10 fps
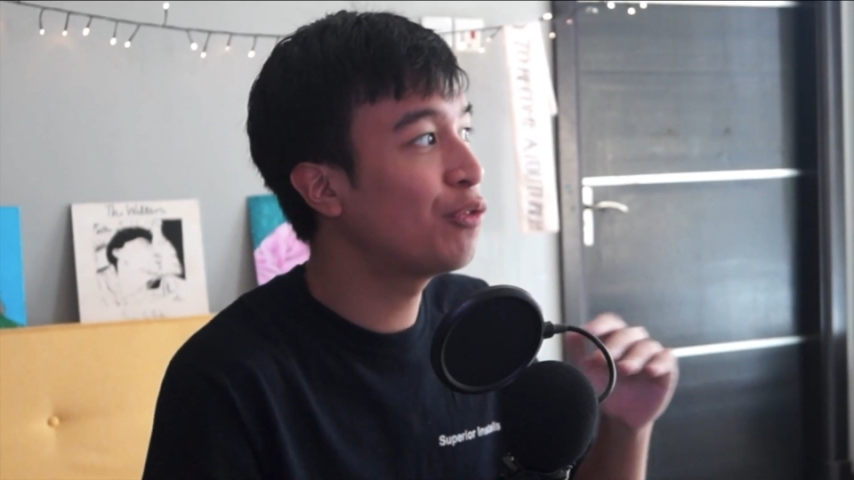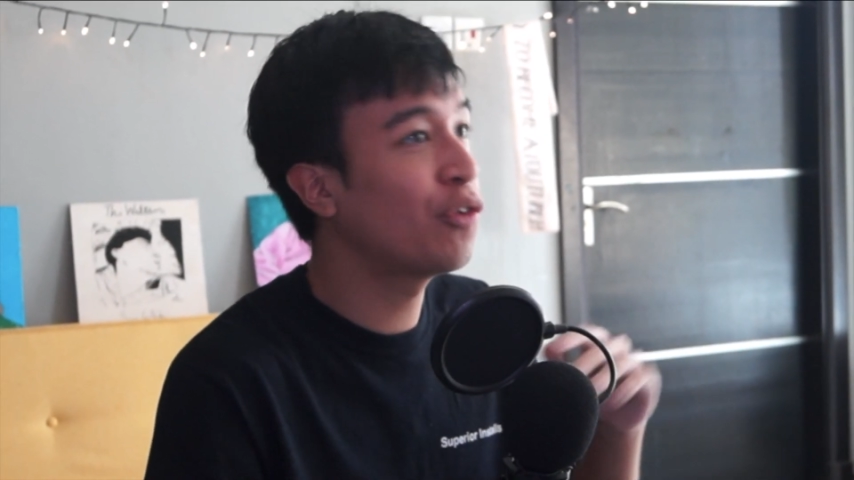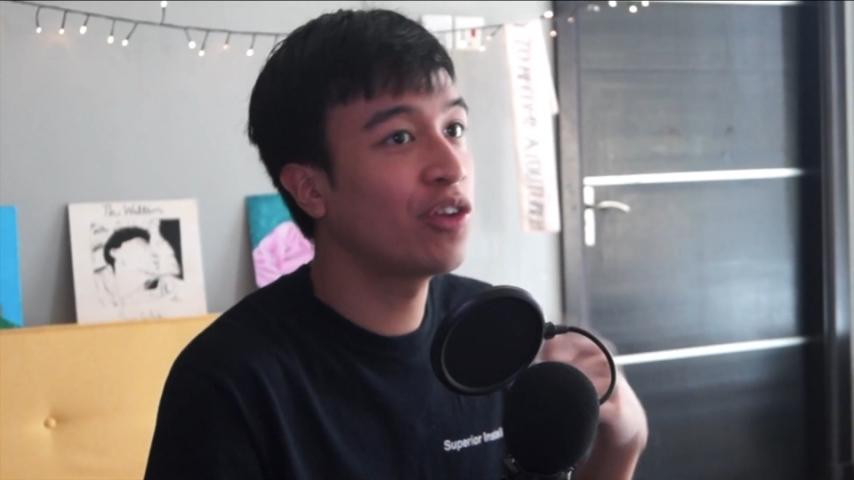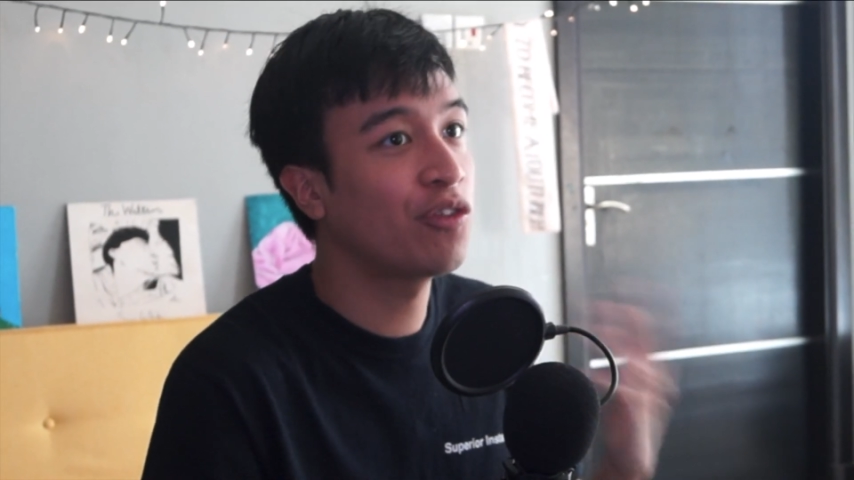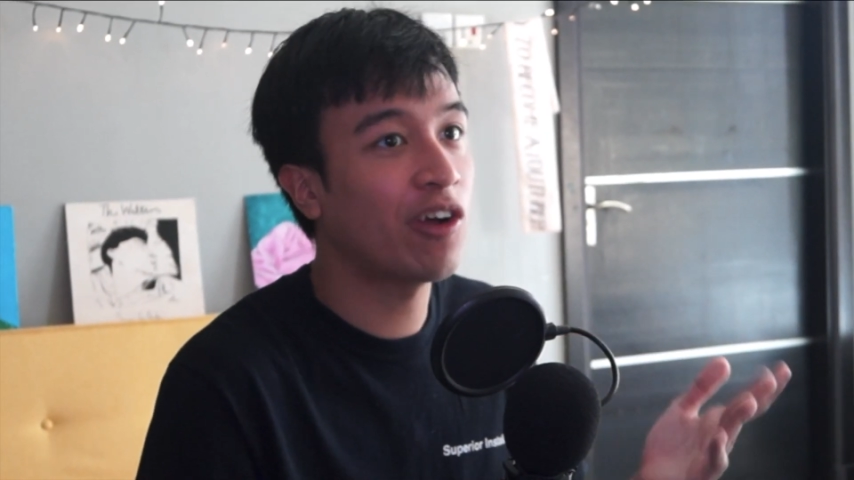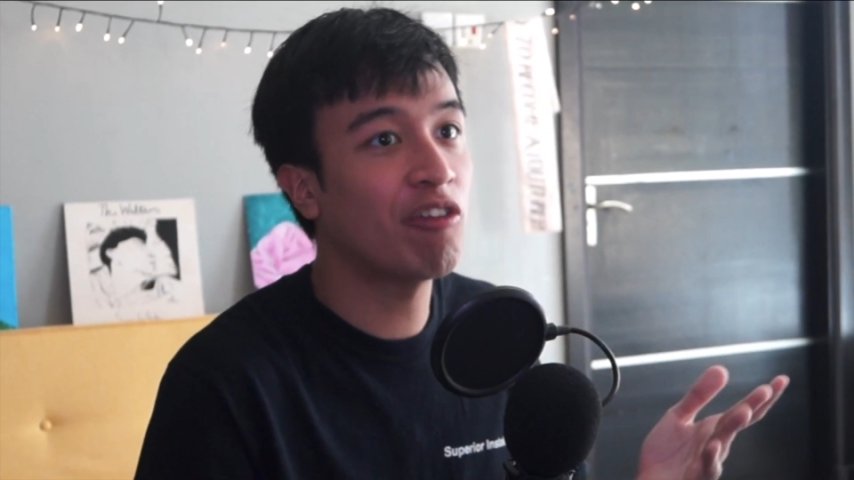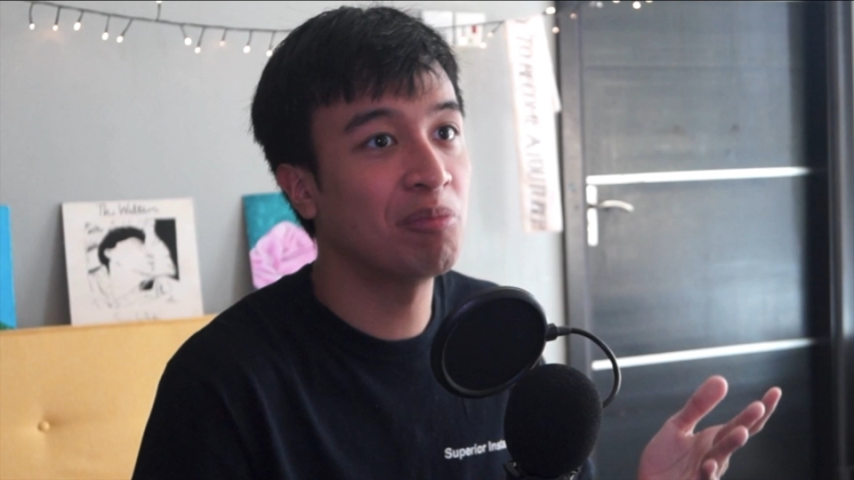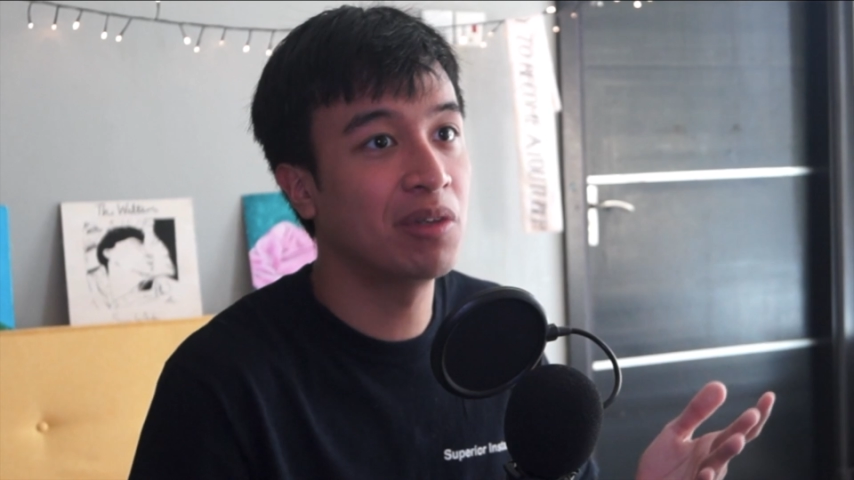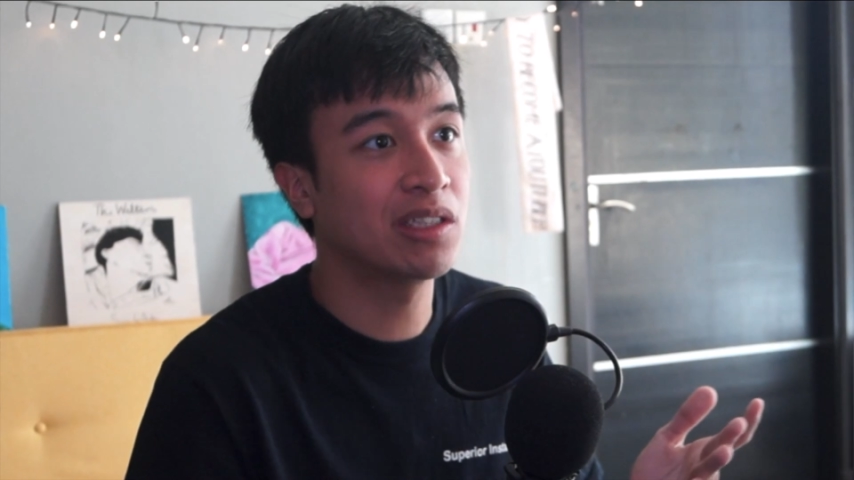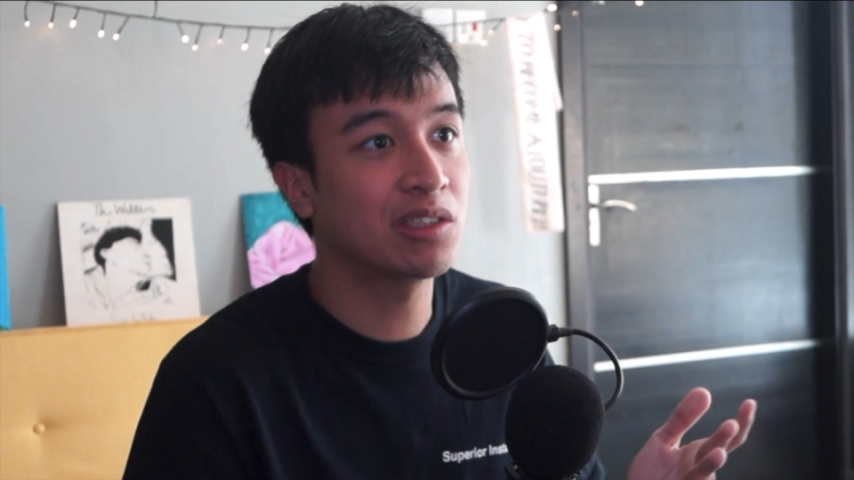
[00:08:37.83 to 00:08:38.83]
55
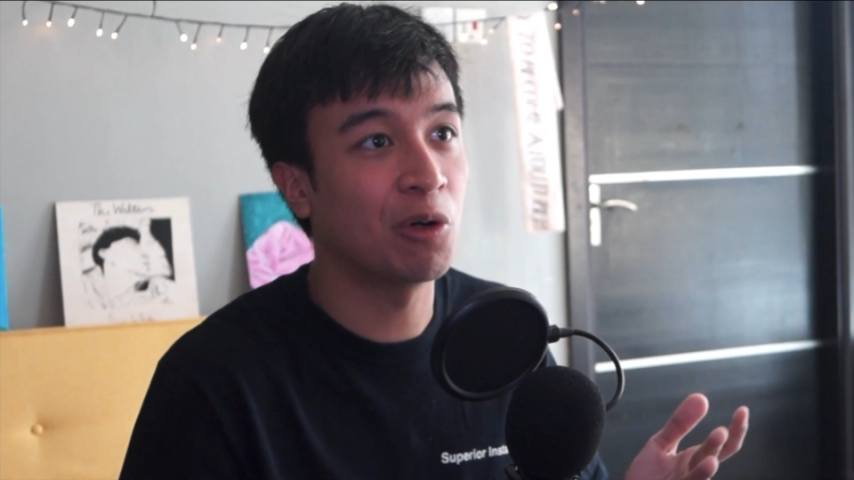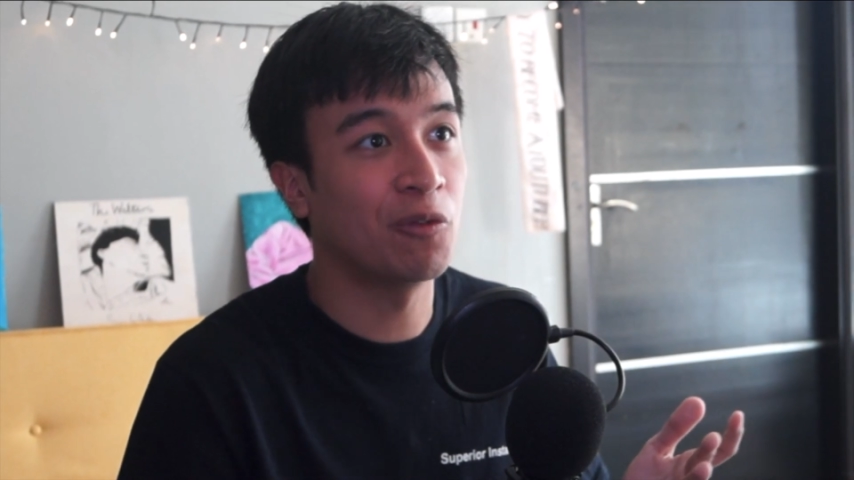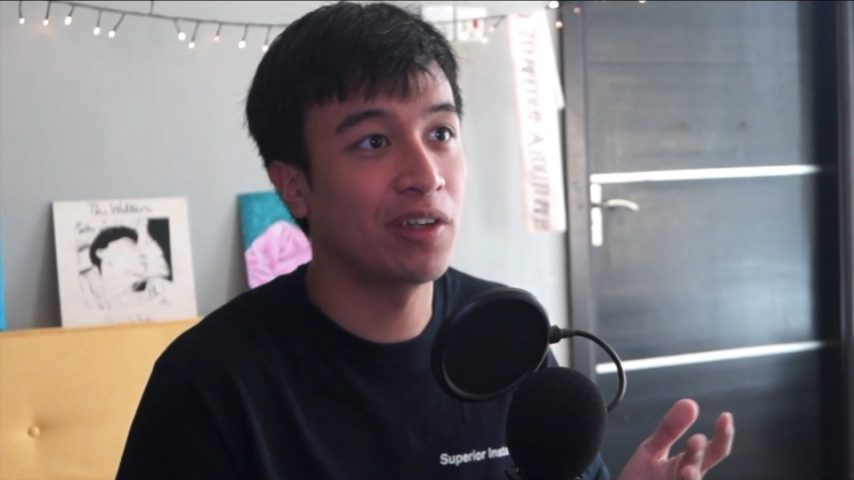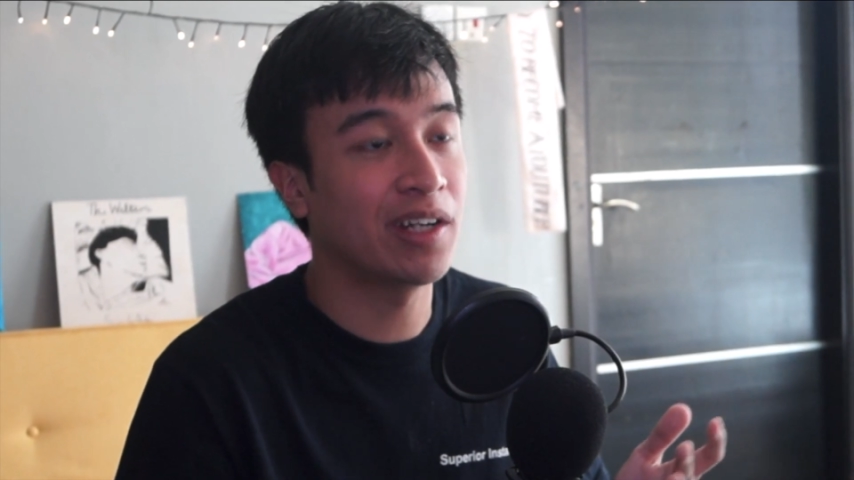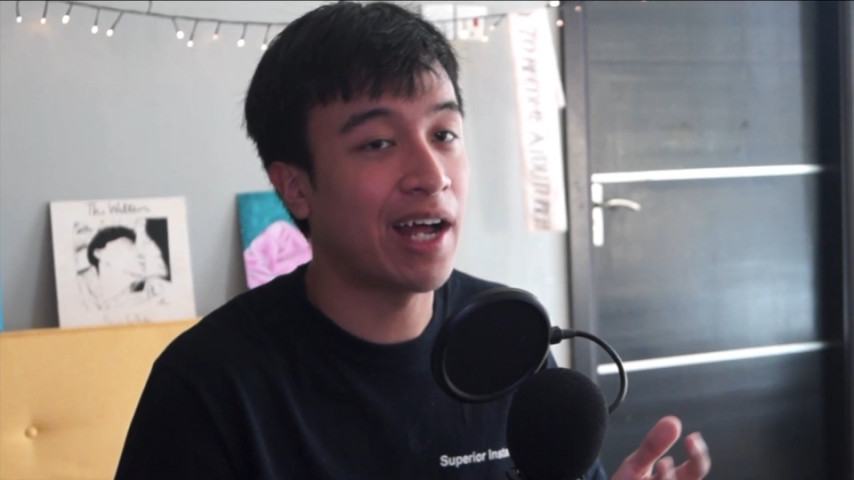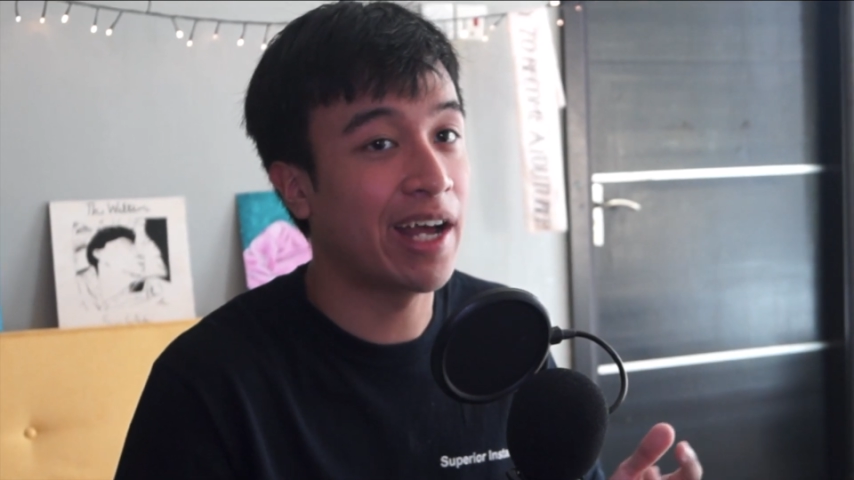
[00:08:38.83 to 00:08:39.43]
minutes of it,